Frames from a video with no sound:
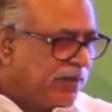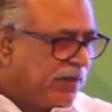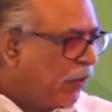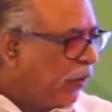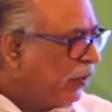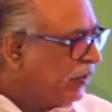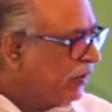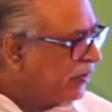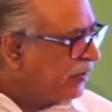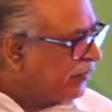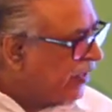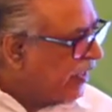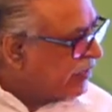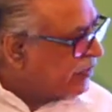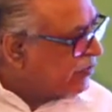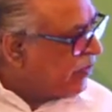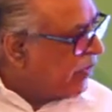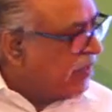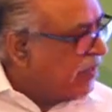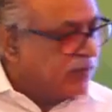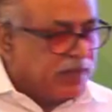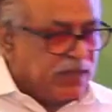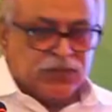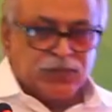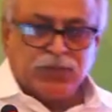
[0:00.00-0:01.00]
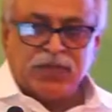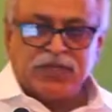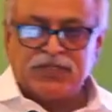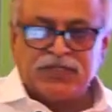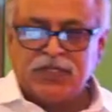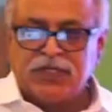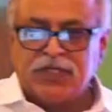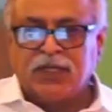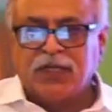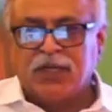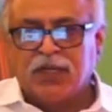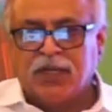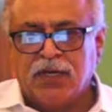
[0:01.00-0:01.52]
all the transplanters who are
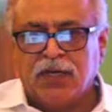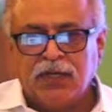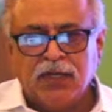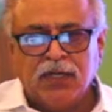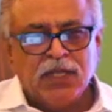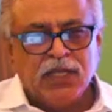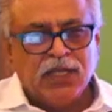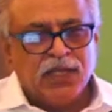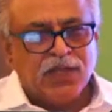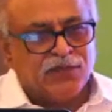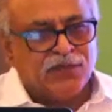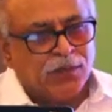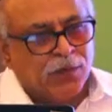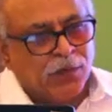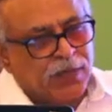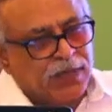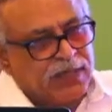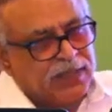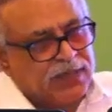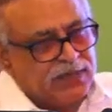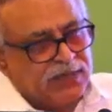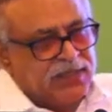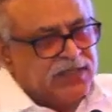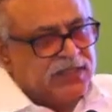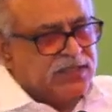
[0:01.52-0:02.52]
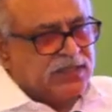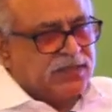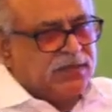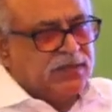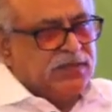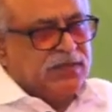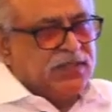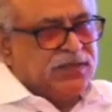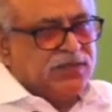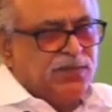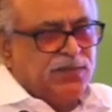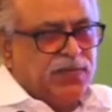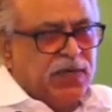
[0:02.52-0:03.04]
sitting here. If you look at
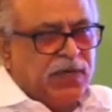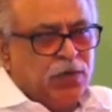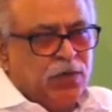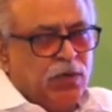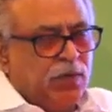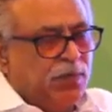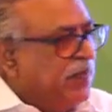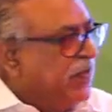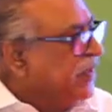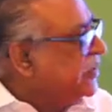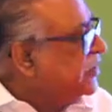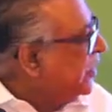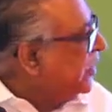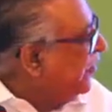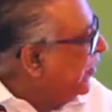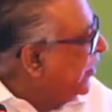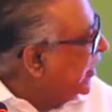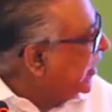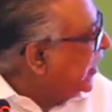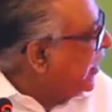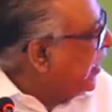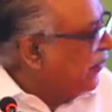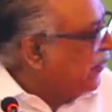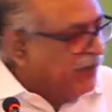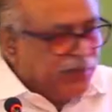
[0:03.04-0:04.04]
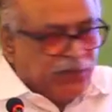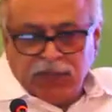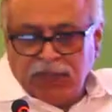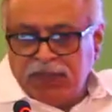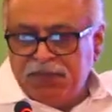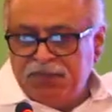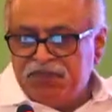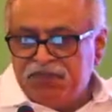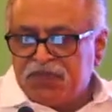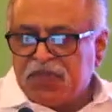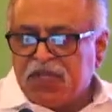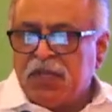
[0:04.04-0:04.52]
this particular picture very carefully,